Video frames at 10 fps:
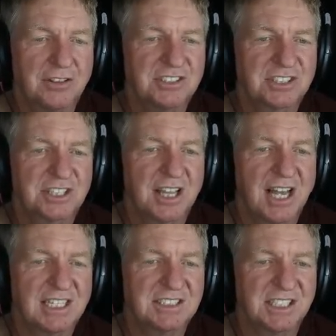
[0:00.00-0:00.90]
This is
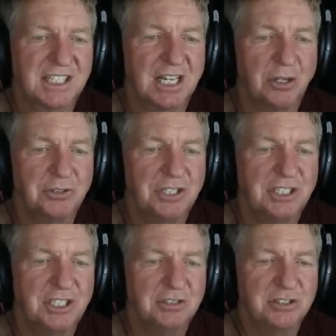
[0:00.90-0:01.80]
classic El
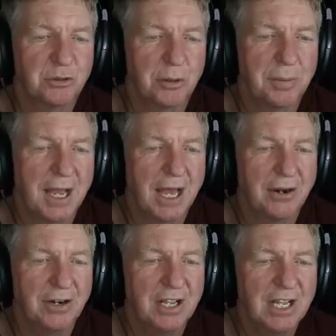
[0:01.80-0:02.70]
Nino sort of
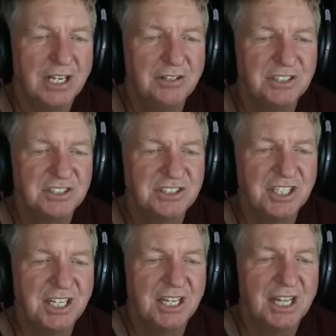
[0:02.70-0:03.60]
pattern. And you can
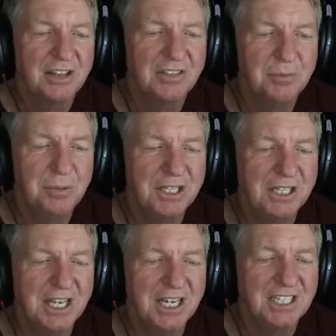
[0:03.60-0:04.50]
see the
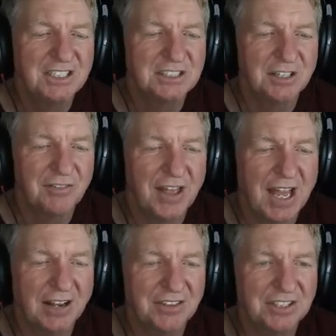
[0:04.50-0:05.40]
beginnings of
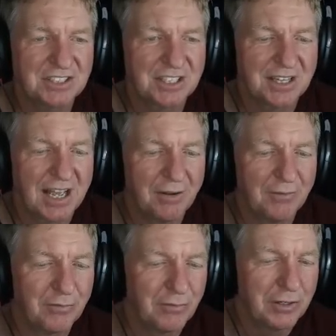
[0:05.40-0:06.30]
that, this
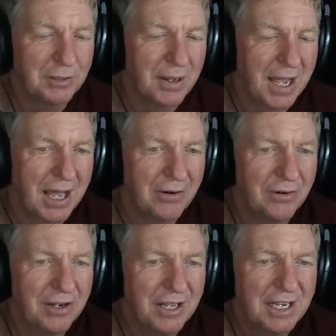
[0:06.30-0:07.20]
cloud-free
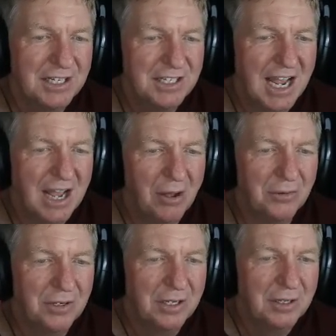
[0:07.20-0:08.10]
pattern
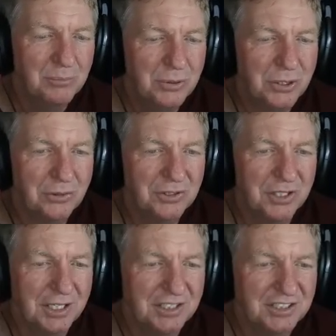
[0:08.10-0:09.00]
down
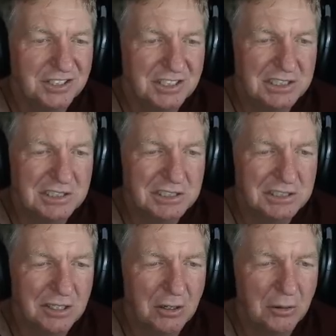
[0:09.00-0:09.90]
building
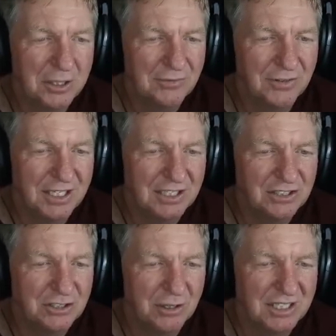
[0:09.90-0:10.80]
since, oh, even
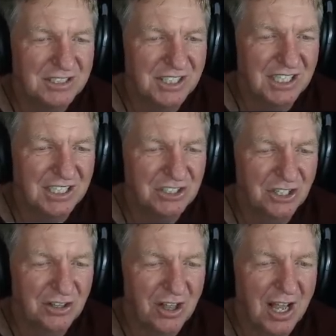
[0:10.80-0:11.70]
into, I'd say,
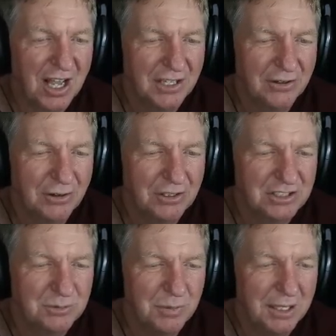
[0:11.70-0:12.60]
July in
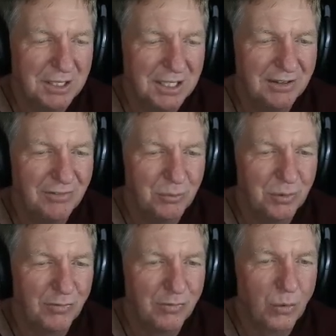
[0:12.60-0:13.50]
earnest, maybe even
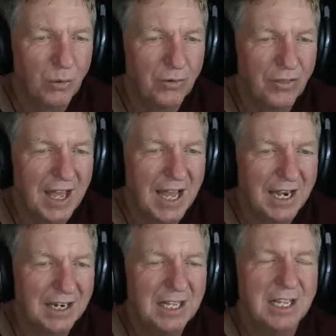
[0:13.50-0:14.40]
before
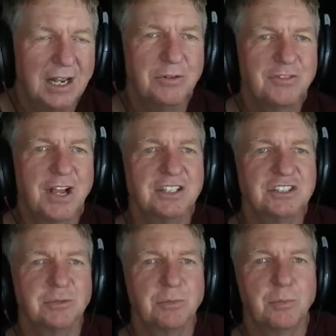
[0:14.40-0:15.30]
that. And we've gotten
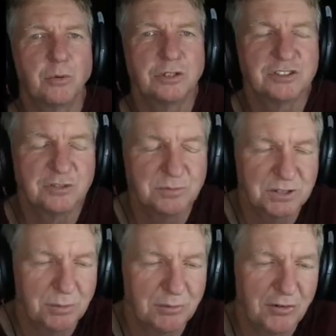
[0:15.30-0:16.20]
some reports from
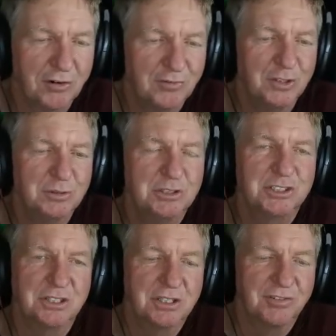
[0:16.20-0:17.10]
some of our viewers
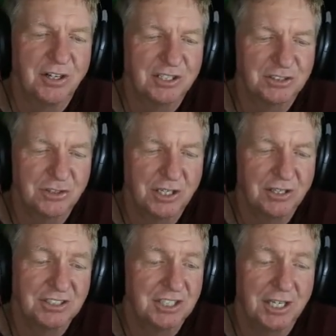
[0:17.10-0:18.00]
that live in Australia,
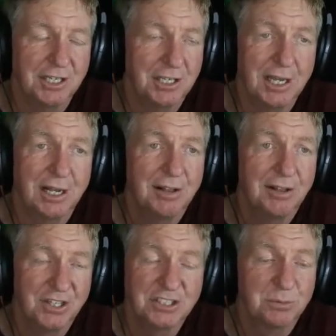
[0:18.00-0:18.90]
and they say, yeah,
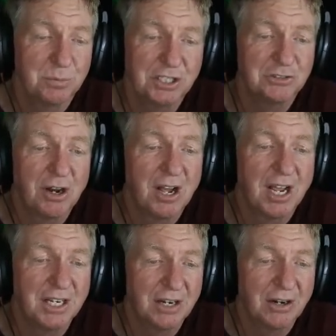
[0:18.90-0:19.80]
things are pretty
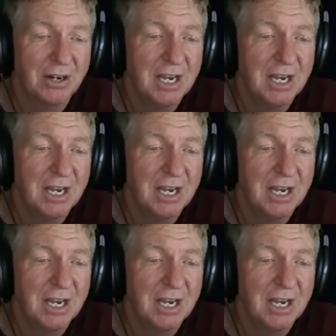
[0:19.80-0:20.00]
dry here.